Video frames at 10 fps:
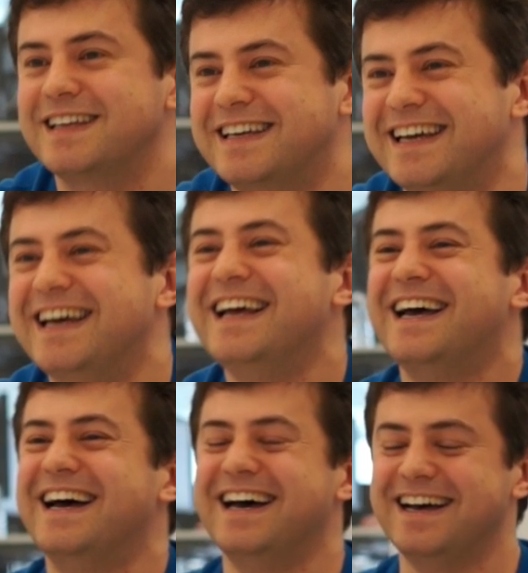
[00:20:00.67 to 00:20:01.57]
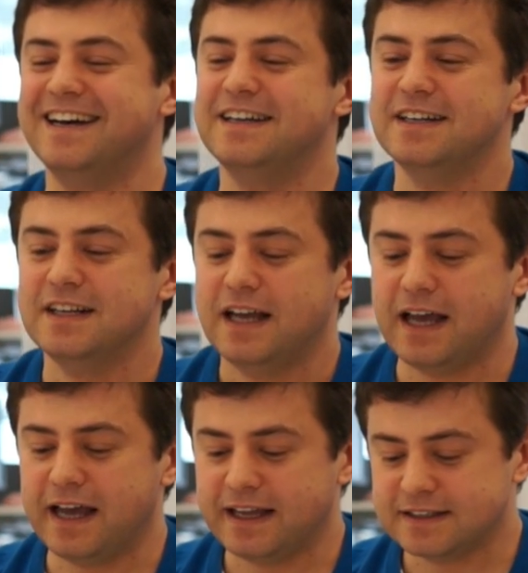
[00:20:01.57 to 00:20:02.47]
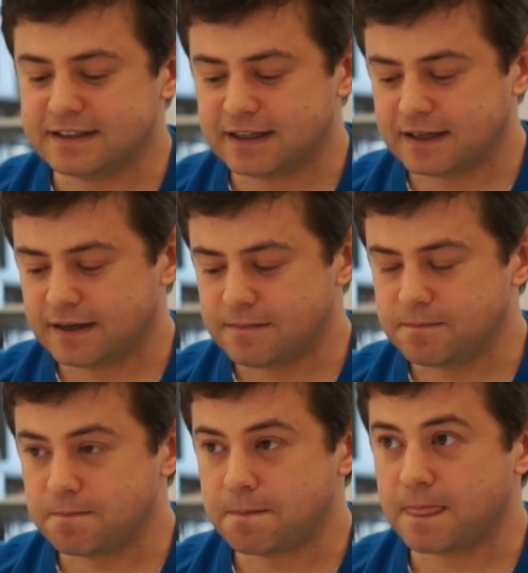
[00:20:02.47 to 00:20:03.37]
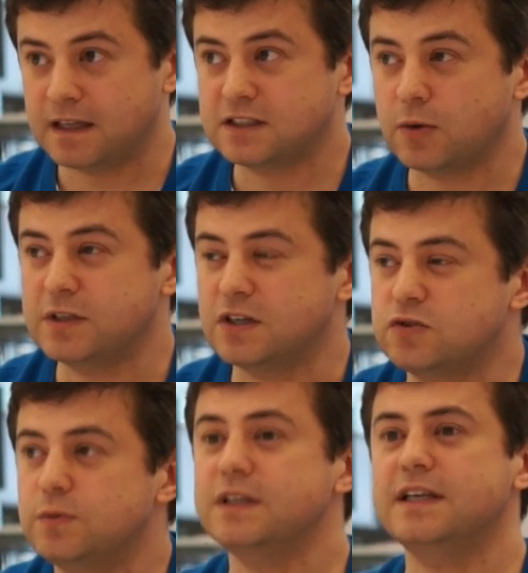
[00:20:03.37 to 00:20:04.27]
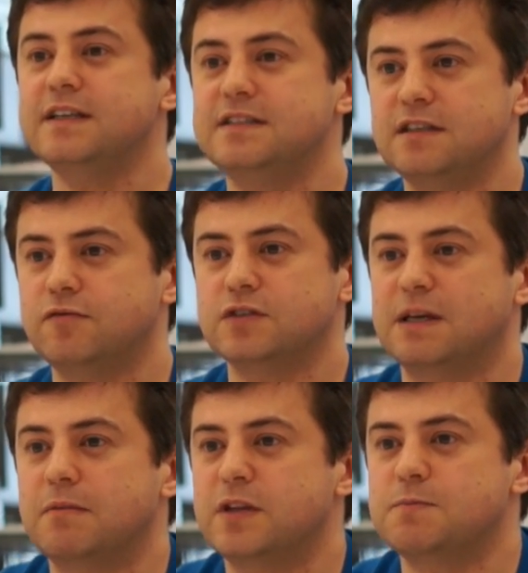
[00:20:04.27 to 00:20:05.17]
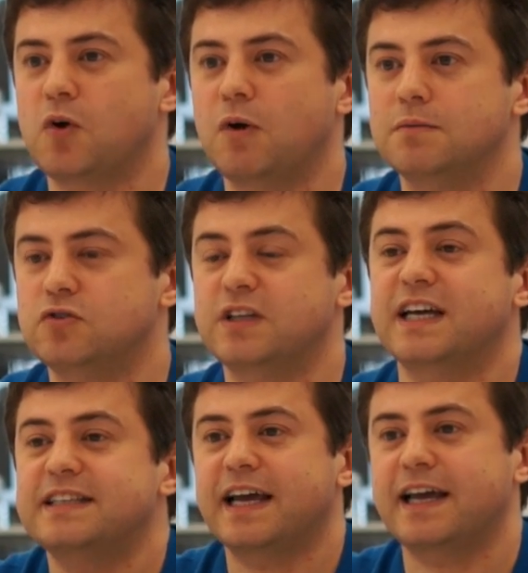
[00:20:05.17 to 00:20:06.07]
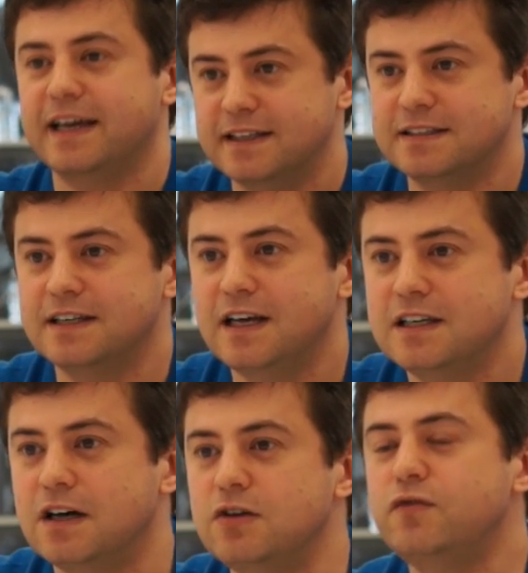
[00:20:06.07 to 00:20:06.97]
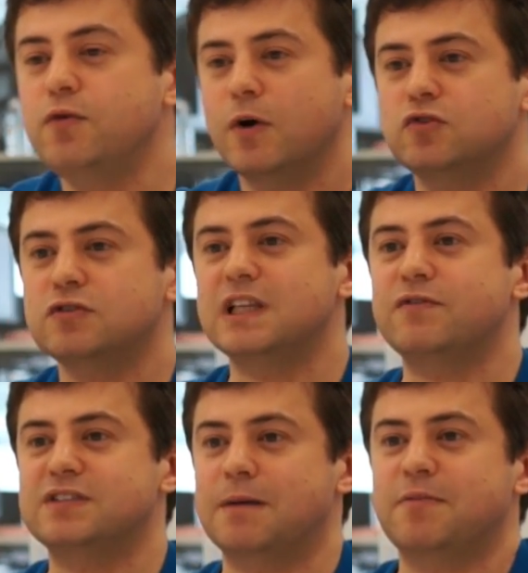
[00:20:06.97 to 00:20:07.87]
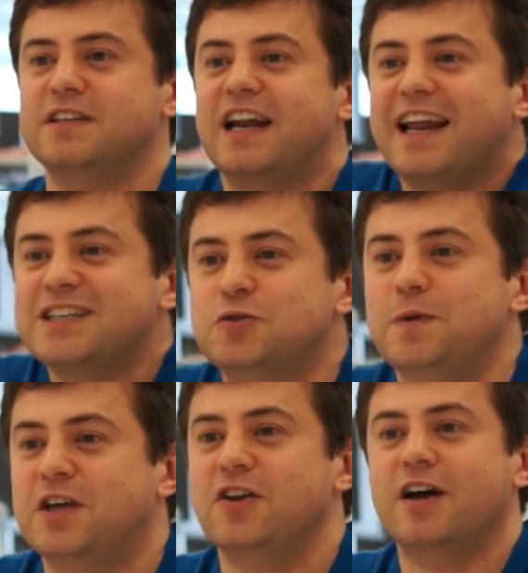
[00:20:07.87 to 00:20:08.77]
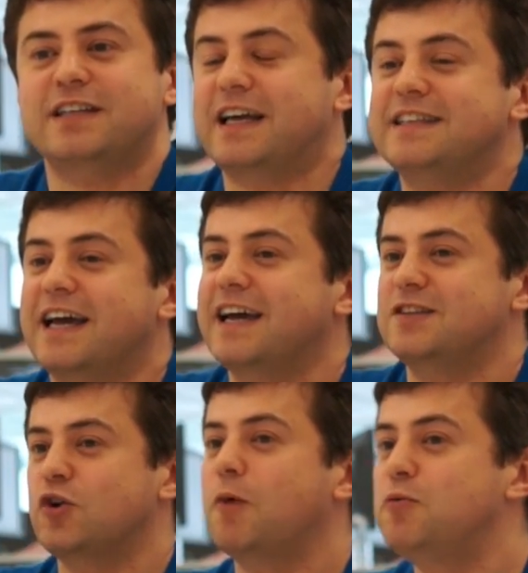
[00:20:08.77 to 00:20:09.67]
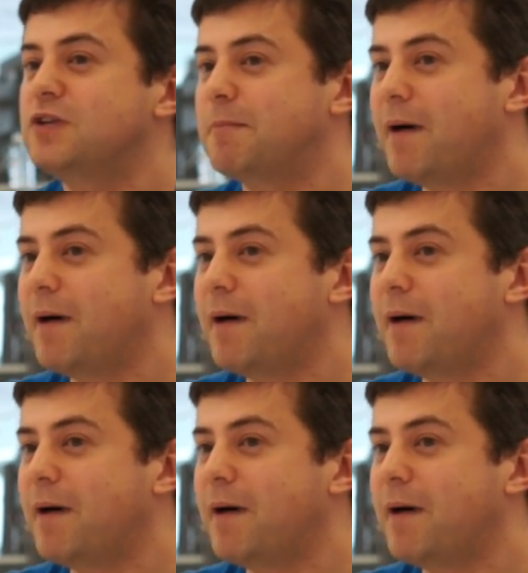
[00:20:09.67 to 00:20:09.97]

it's like, and so it's really easy for some of these problems to take a decade. Now, if you want to deliver something the next week, you're not going to take a decade to compute the